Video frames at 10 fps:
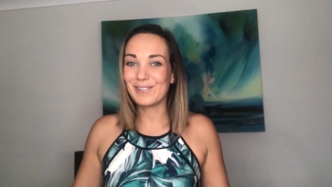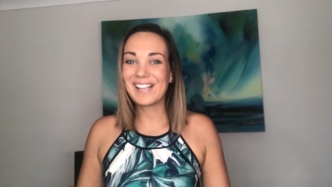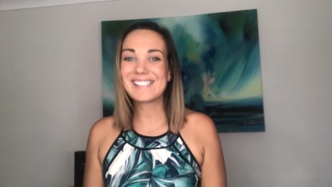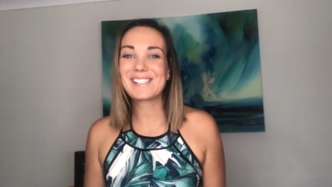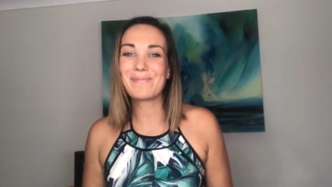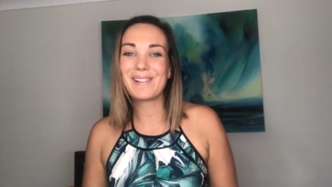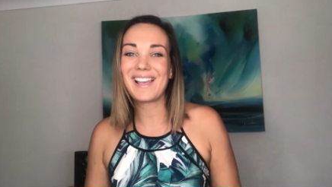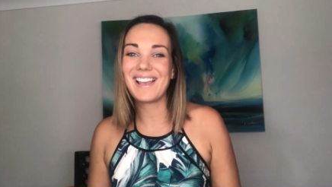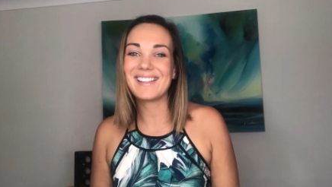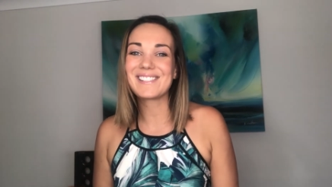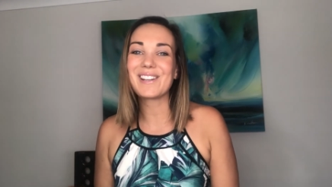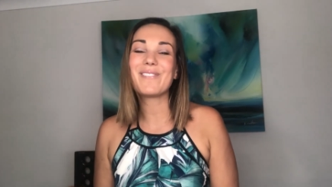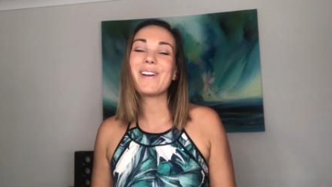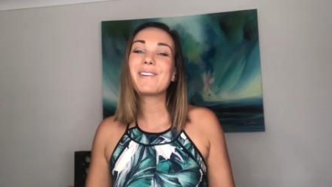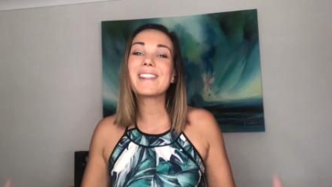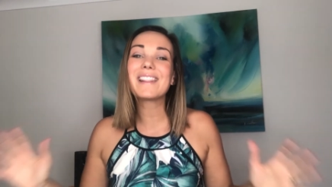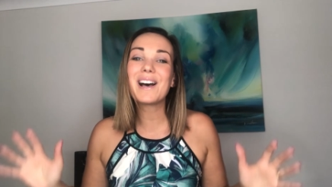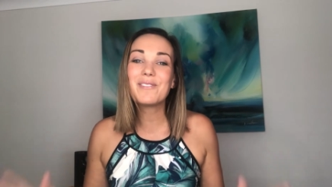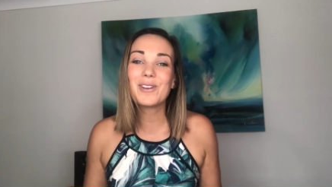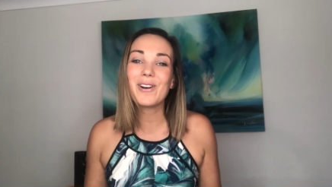That's the plan. So we would
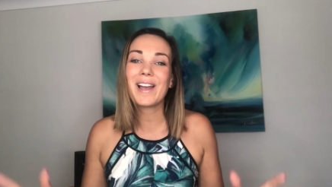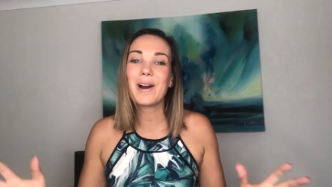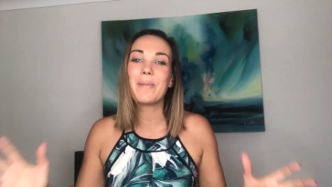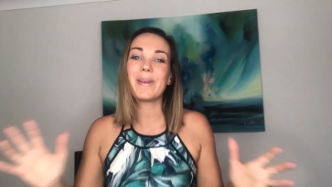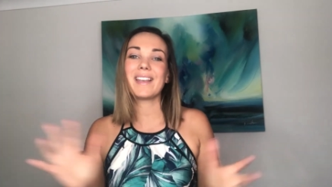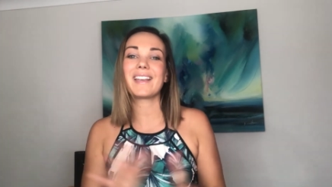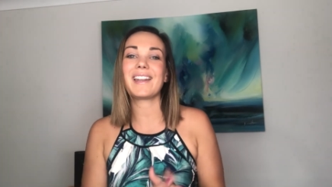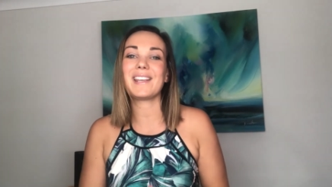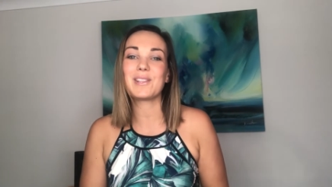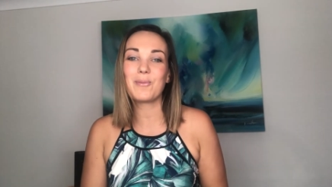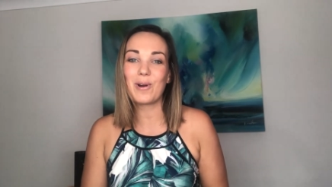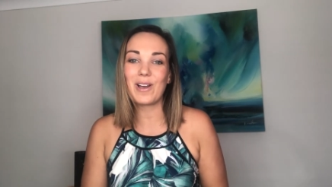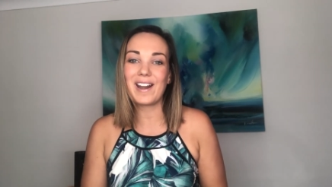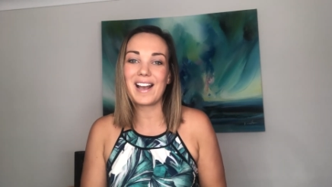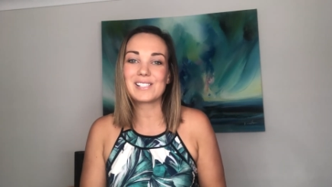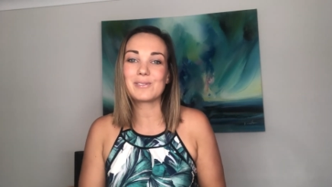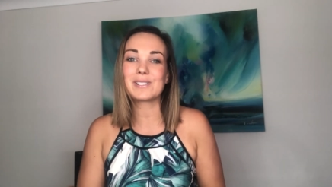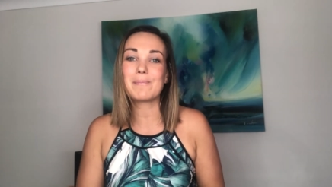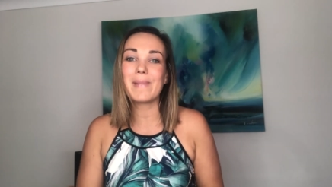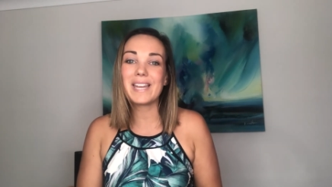love your help in getting the word out to
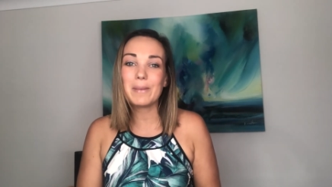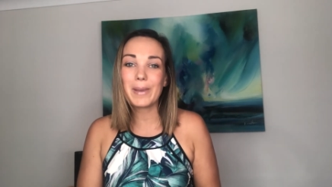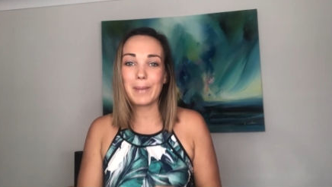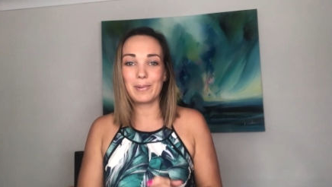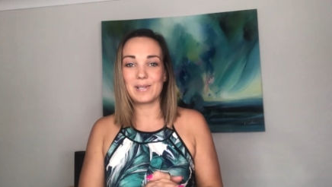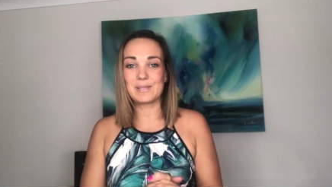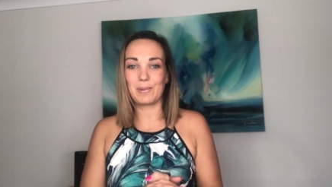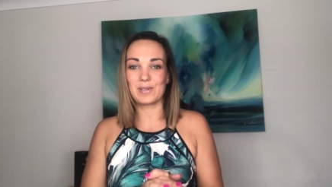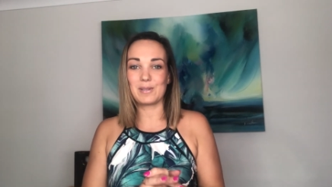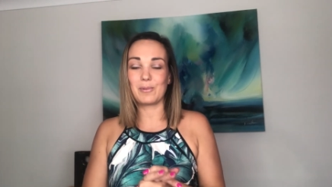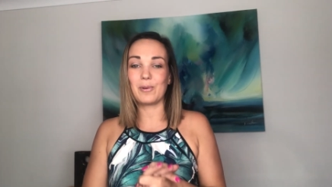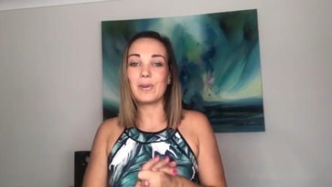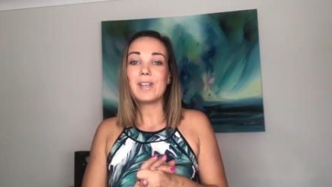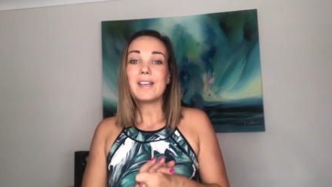as many people as possible.